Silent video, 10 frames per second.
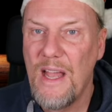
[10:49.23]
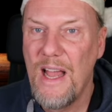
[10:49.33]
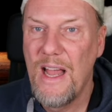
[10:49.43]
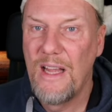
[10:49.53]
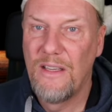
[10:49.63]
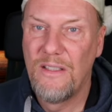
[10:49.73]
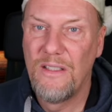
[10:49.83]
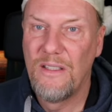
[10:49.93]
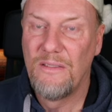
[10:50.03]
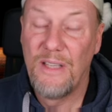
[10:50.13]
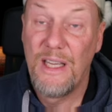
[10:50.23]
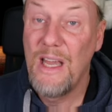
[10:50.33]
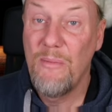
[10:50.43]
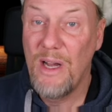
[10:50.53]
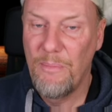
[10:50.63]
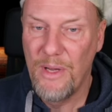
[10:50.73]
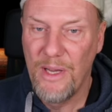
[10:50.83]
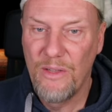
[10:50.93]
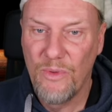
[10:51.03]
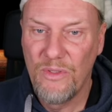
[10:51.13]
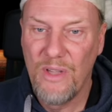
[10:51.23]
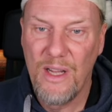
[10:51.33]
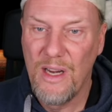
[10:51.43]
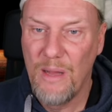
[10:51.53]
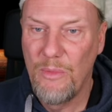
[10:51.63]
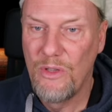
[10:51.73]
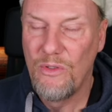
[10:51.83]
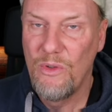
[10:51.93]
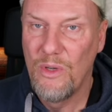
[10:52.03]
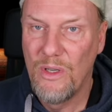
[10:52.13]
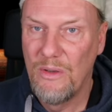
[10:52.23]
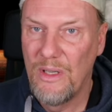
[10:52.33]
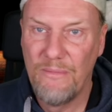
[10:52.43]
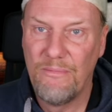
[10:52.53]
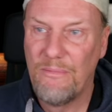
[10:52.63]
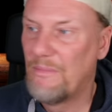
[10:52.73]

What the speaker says: And the game I picked was Dynamic Duo.